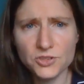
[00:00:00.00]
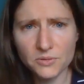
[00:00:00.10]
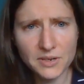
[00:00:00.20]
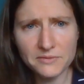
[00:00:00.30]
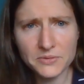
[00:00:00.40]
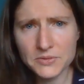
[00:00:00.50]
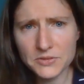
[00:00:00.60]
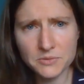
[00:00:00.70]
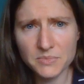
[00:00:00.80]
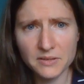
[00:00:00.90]
You don't have to
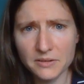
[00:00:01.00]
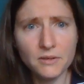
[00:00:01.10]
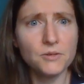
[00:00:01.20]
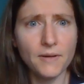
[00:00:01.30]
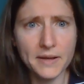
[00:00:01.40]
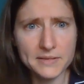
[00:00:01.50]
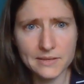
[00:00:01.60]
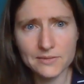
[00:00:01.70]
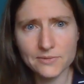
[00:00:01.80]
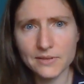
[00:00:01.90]
assume that they're in
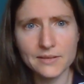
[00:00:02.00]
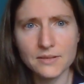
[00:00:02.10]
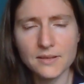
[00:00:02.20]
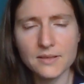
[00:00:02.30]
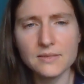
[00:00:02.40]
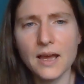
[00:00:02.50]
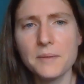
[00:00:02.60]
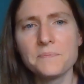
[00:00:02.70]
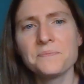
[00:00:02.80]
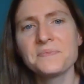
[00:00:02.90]
crisis or anything like that.